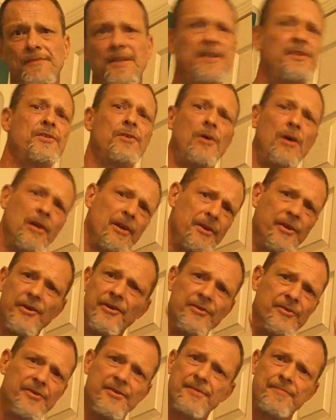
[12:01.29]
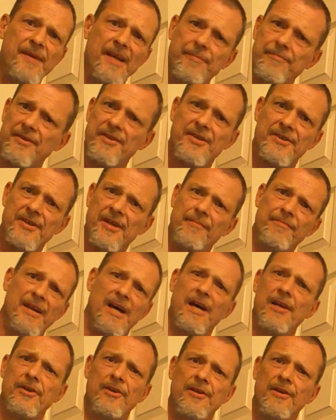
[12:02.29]
It's all in the newspapers. I'm
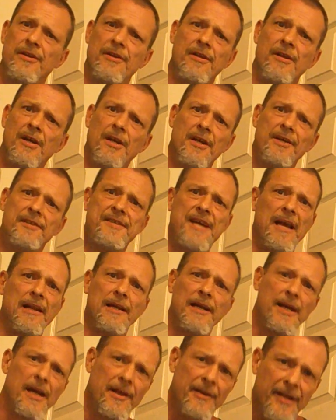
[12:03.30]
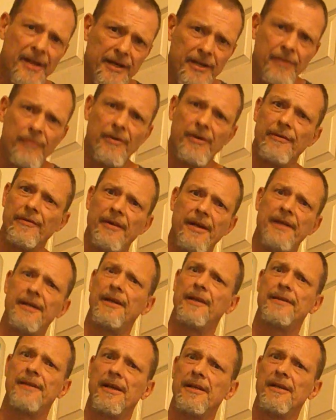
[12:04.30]
not telling on anyone or
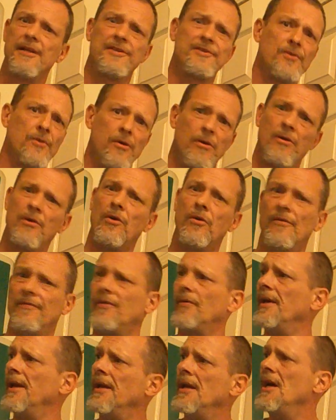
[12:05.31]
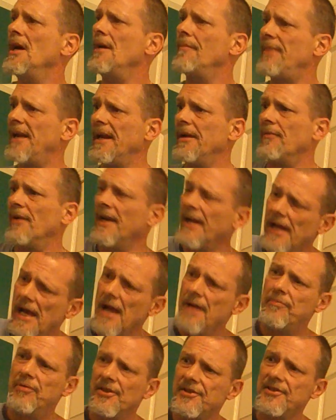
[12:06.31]
anything. It's all over with. But anyway, the
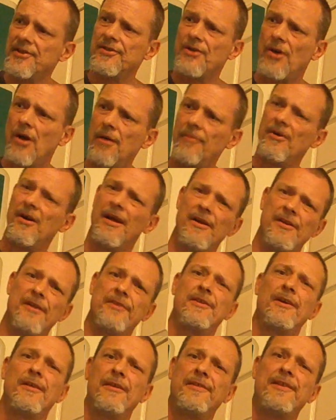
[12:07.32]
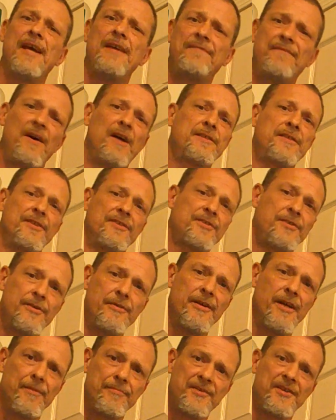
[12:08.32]
guy puts his arm around. They fucked this
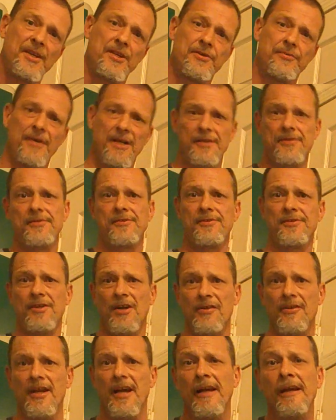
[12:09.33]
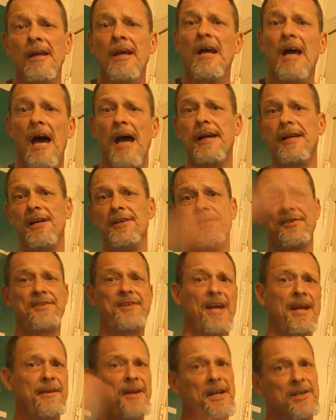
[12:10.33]
dude up 6 ways to Sunday. I can
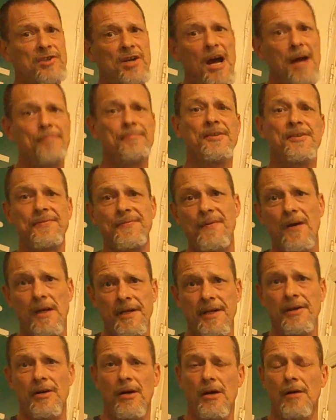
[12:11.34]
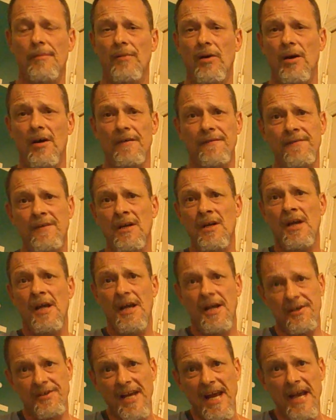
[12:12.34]
understand they chopped his fucking arm off,
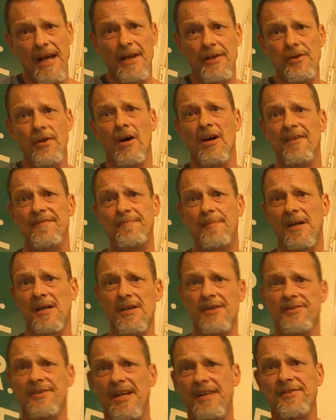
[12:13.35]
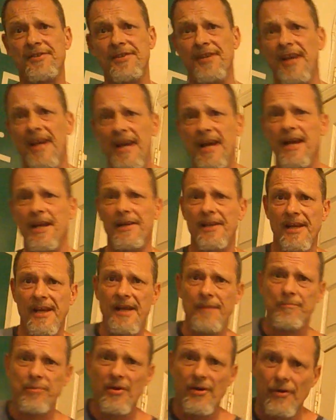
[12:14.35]
his hand off, because that's the hand that he
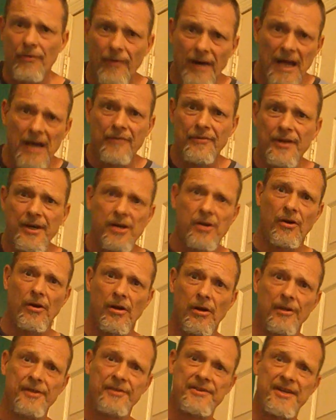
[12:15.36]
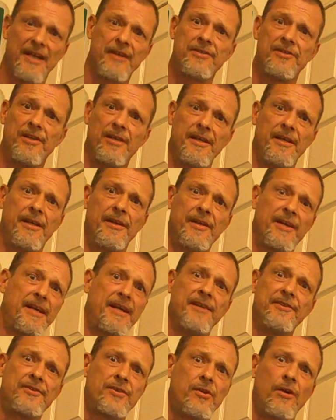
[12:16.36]
put around the girl that's actually the
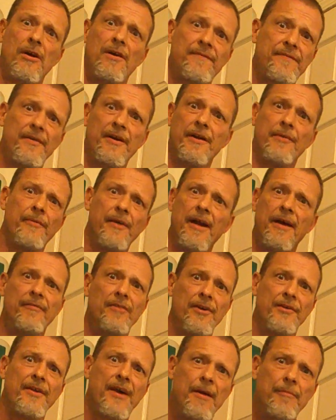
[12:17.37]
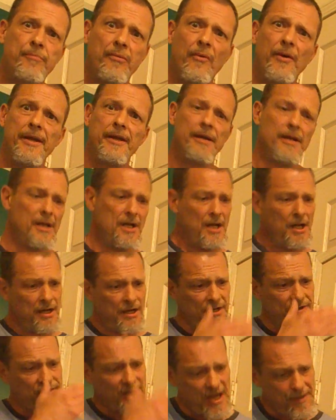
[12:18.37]
kid's girlfriend or whatever at that point.
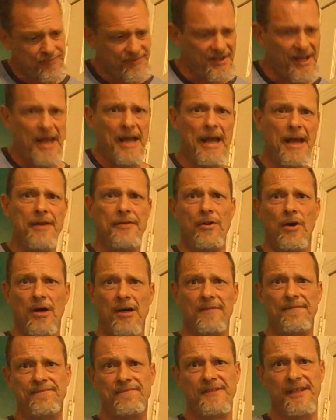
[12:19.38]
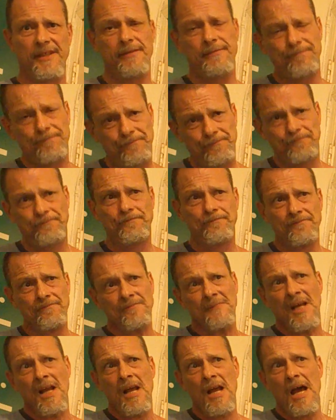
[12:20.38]
They chops the hand off,
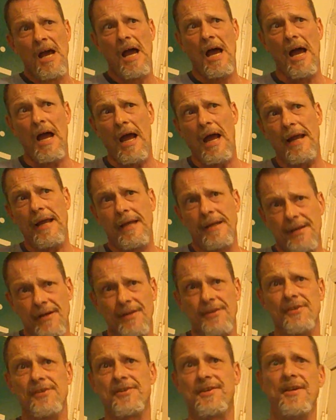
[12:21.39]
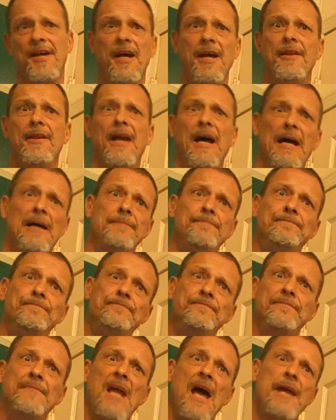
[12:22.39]
I can understand that.
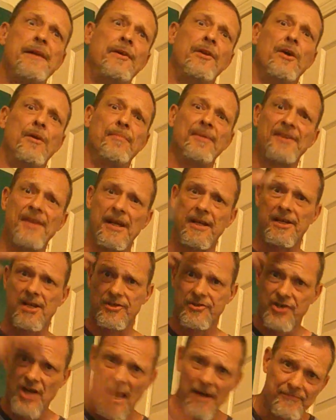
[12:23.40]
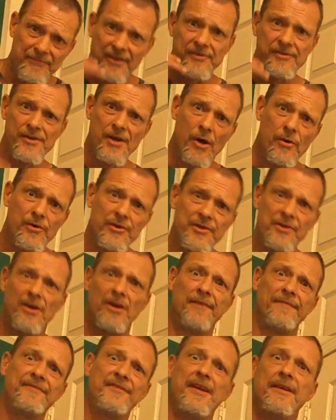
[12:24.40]
I don't know, but they chopped his nose
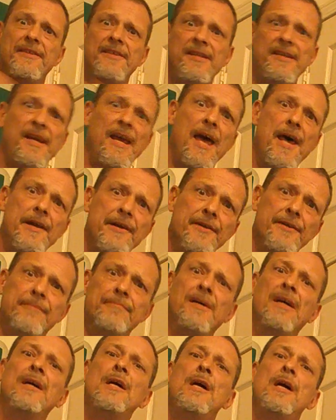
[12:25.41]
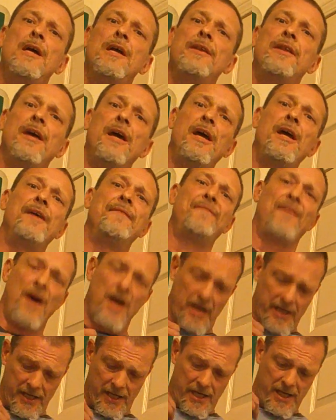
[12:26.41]
off, they beheaded him, they
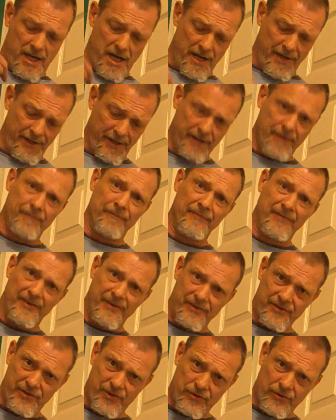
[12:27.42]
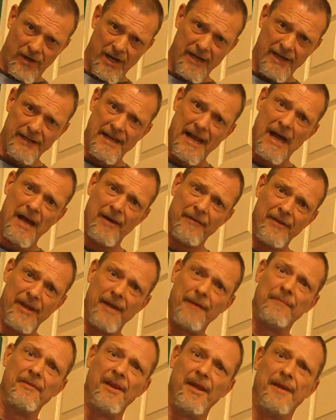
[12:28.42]
fucking cut him straight down, they
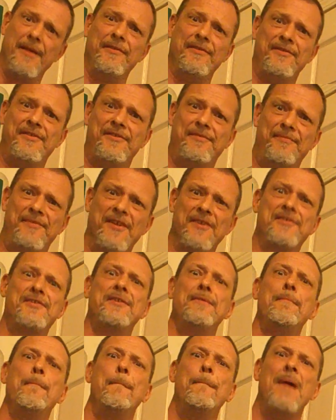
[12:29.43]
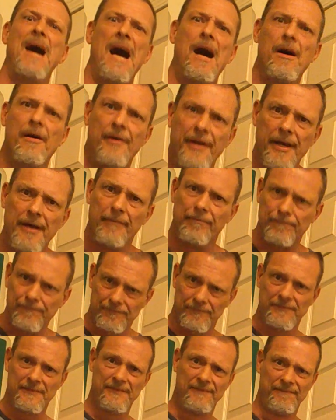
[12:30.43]
disemboweled him,
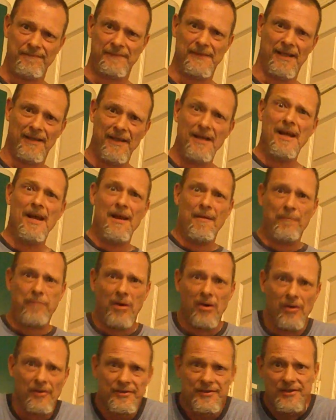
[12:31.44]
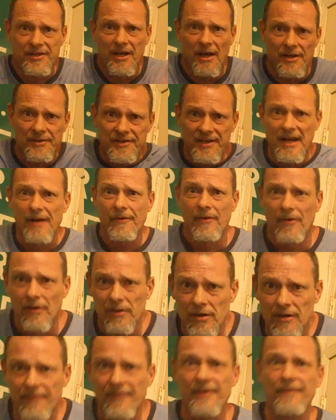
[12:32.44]
pulled his guts out all
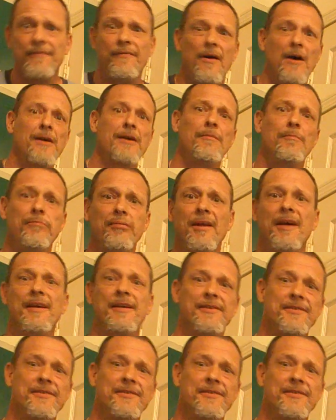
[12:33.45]
over the fucking place.